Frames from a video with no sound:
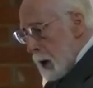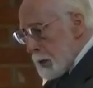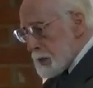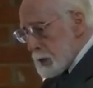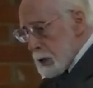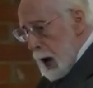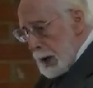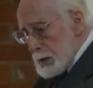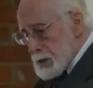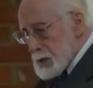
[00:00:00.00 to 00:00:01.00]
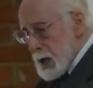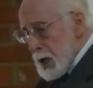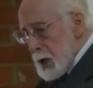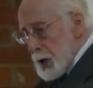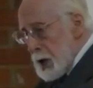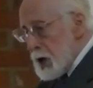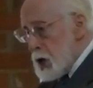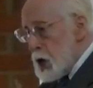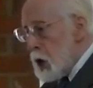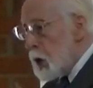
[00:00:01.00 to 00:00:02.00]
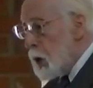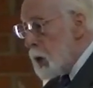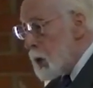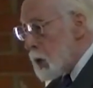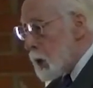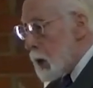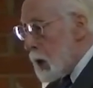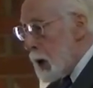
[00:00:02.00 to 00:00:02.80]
of Christ in you,